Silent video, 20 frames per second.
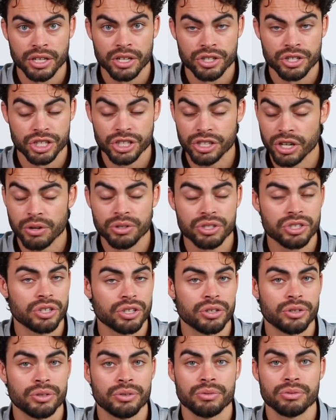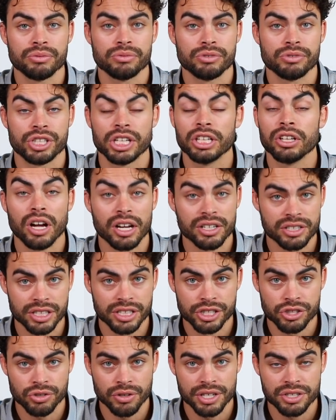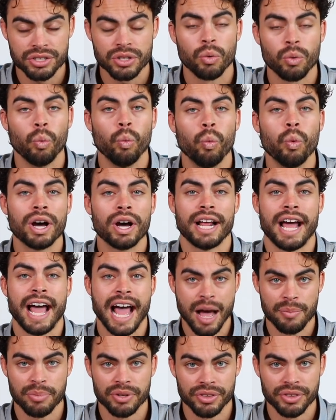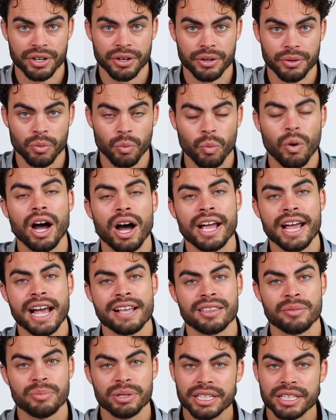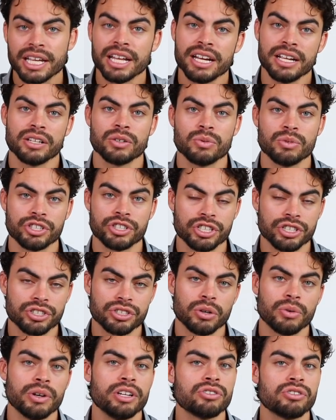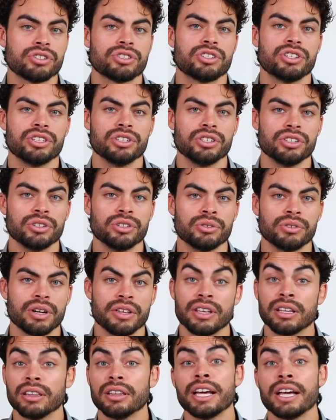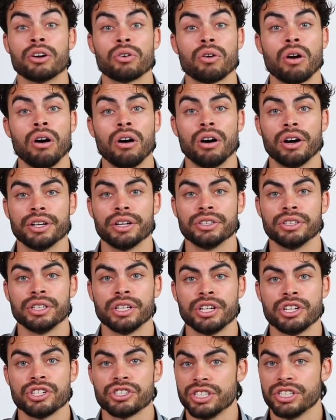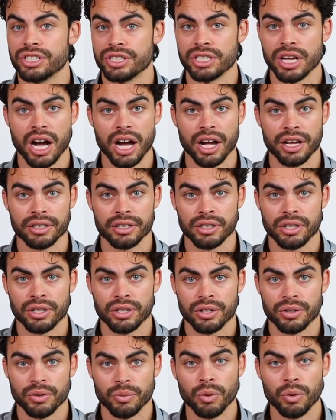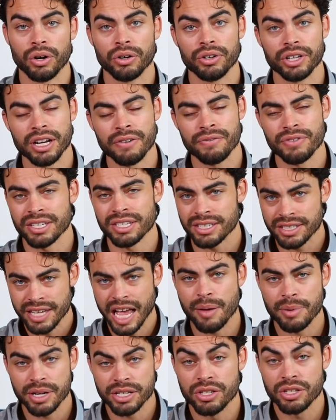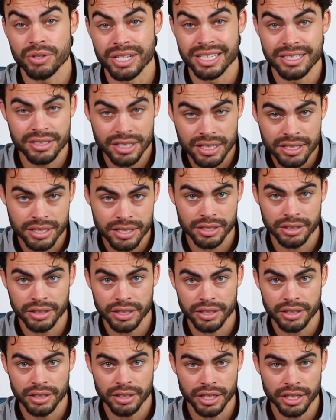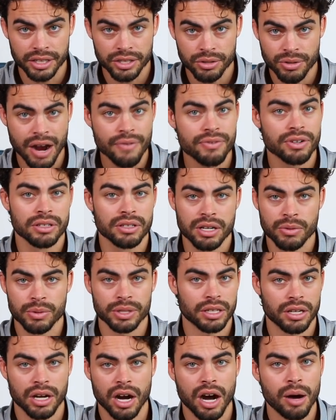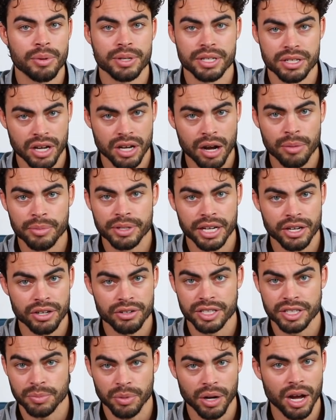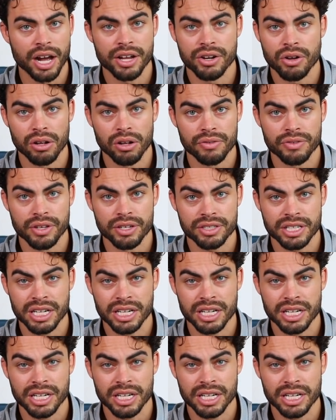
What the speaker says: She ghosts you, she lost interest. What happened there? Why at the beginning was she so interested in you and then later on she's not? Well, if this is happening to you consistently, like, you have to look at what the common denominator is behind all of this.